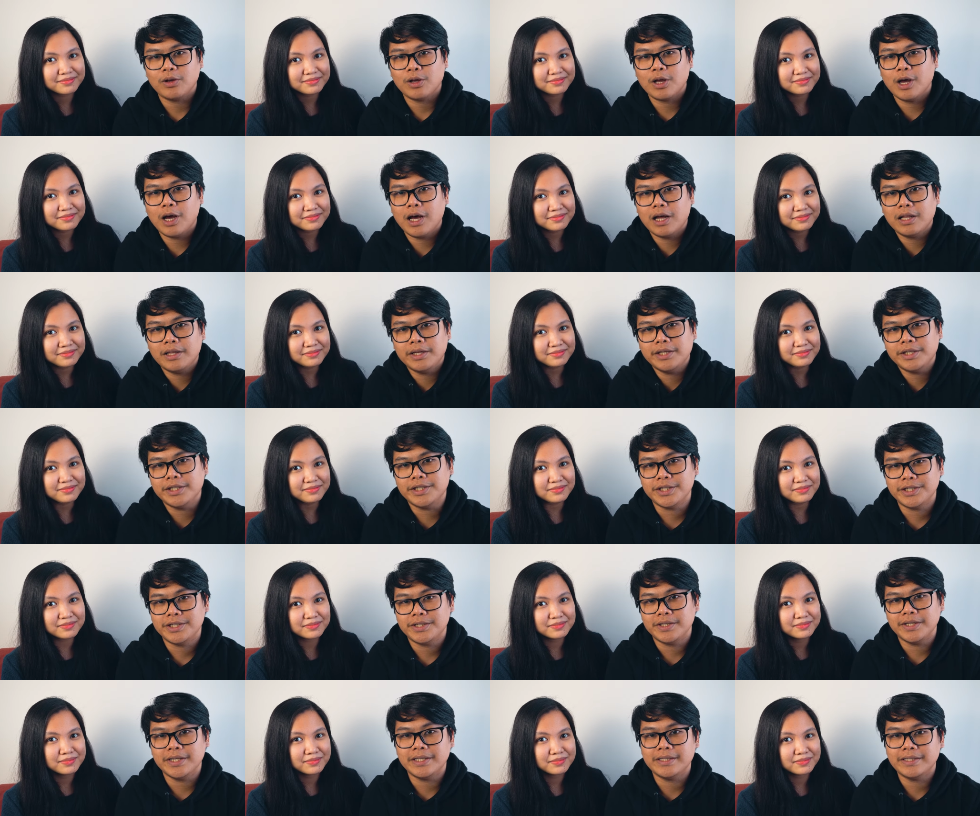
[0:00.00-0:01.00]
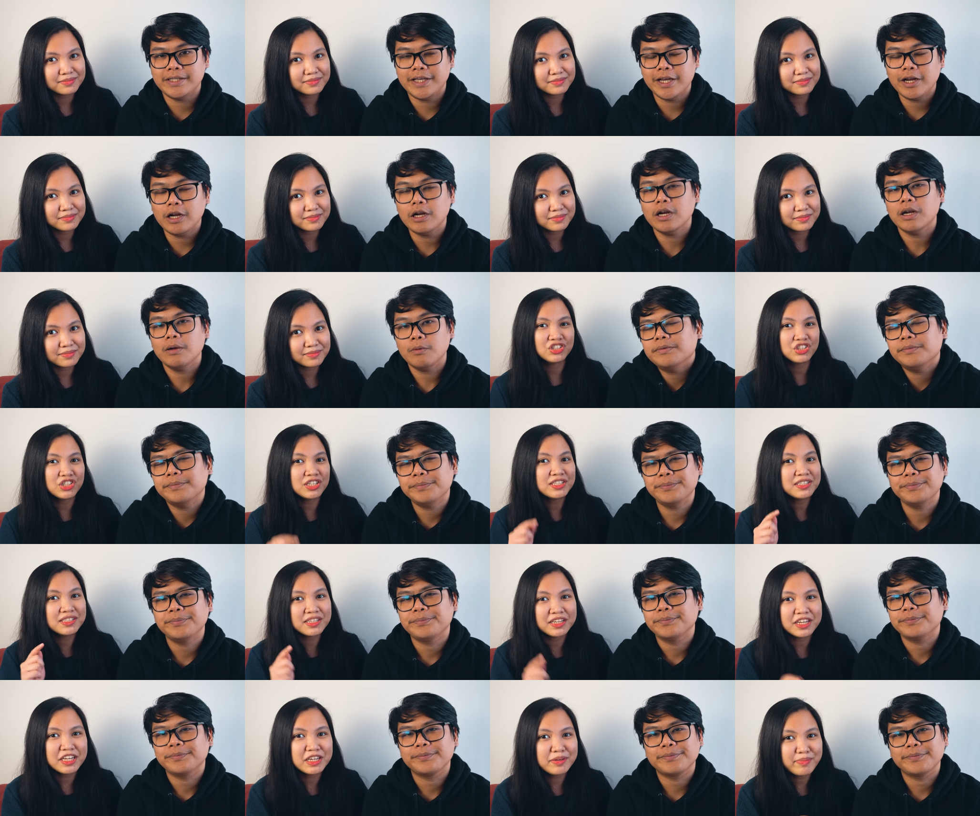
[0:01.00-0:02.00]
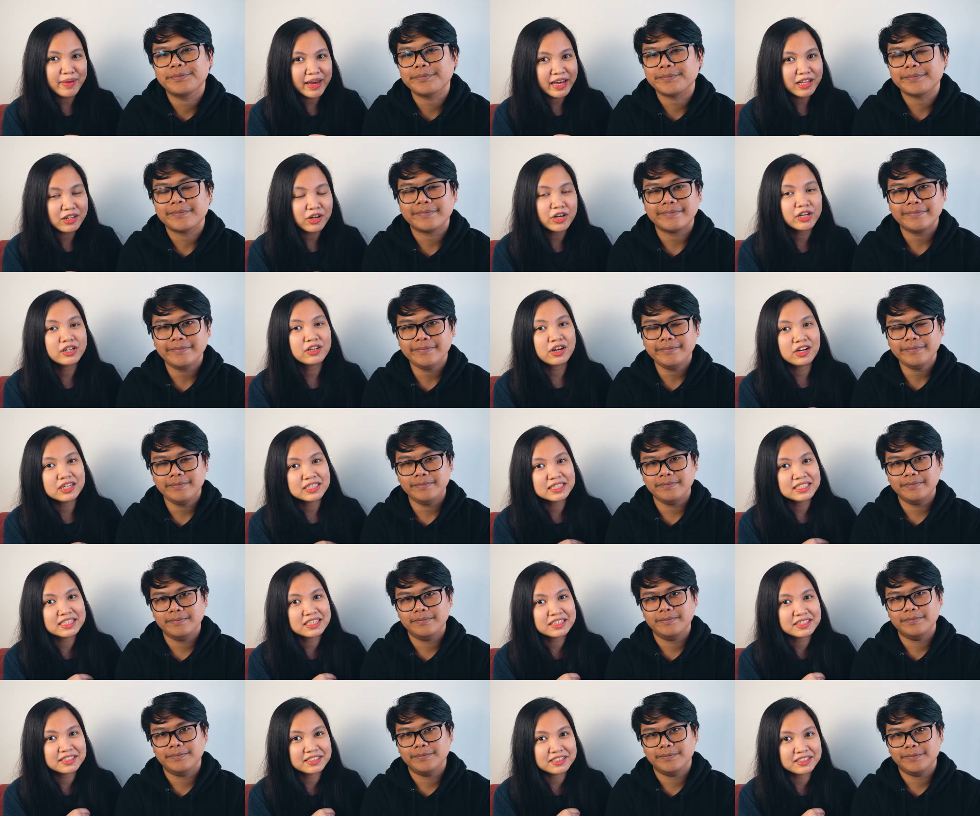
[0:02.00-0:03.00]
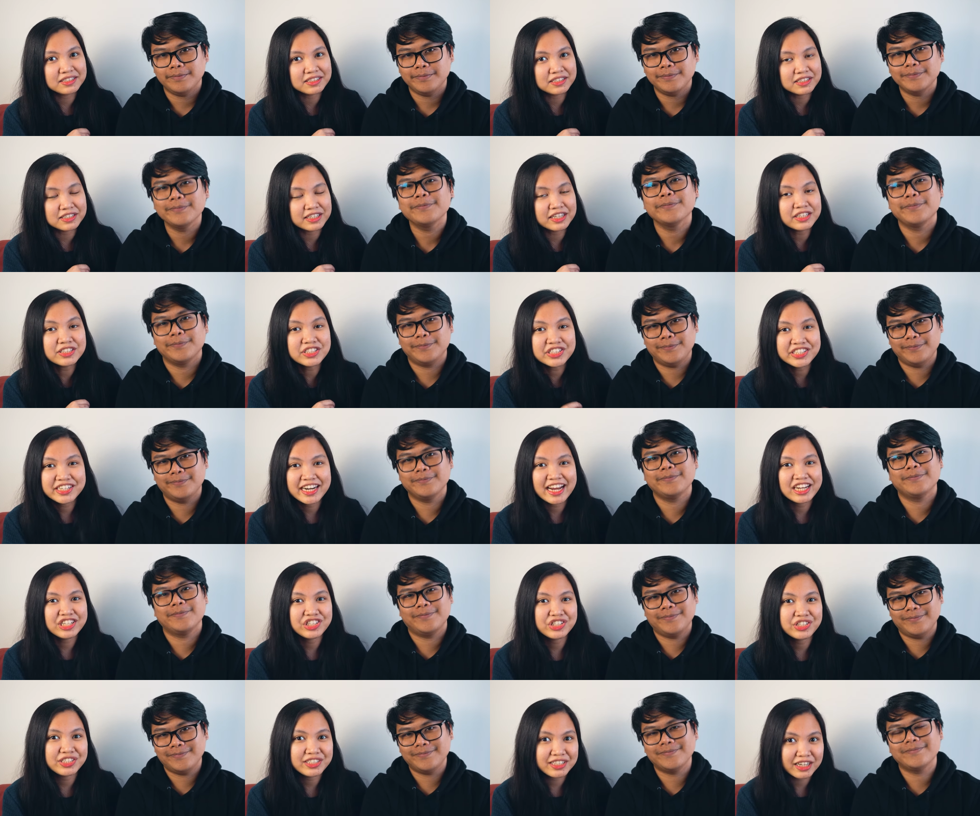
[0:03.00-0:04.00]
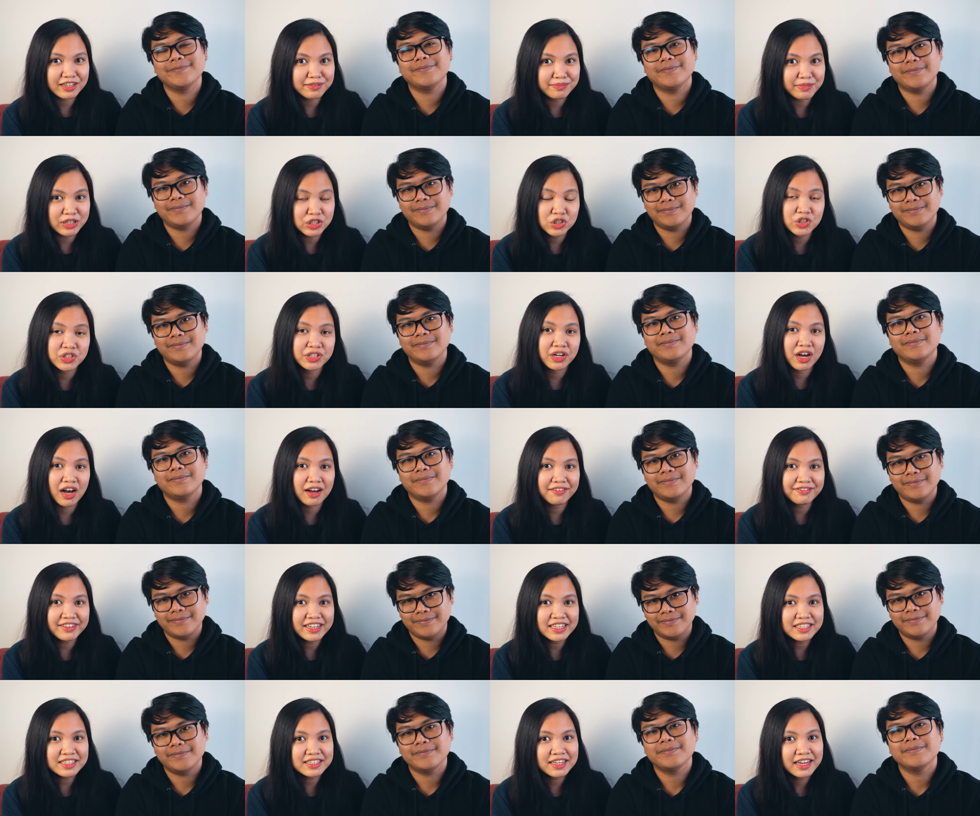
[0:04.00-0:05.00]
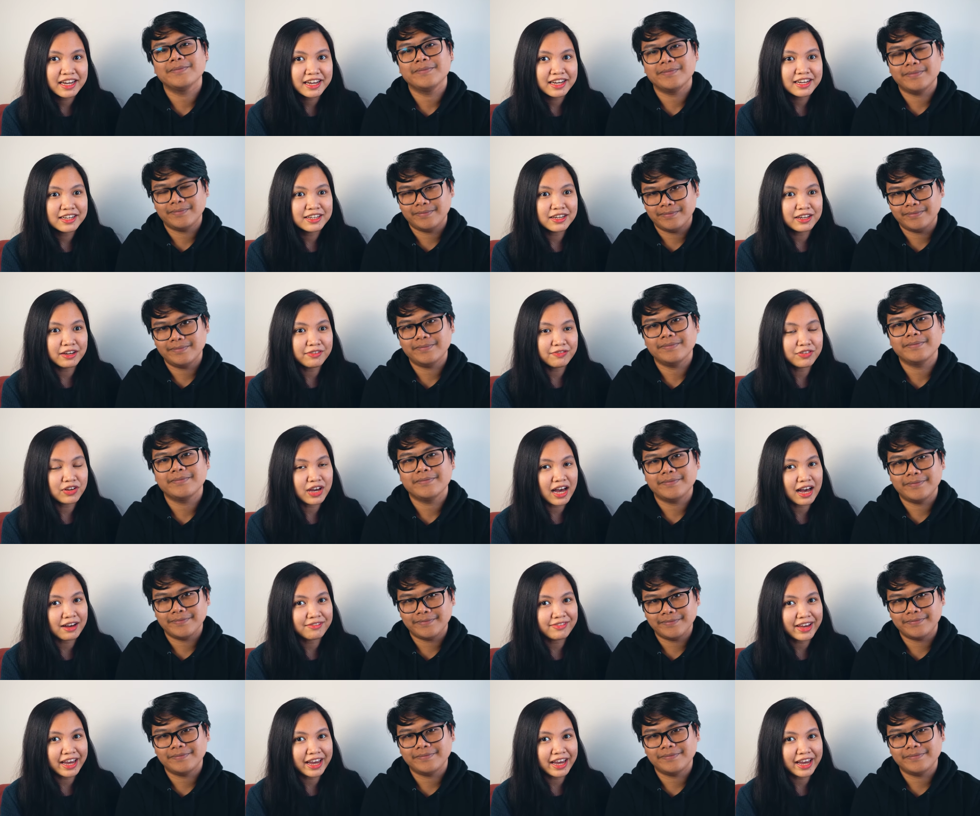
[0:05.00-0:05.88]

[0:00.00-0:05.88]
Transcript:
Speaker 1: College this year.
Speaker 2: Just email or contact the International Admission Office if you have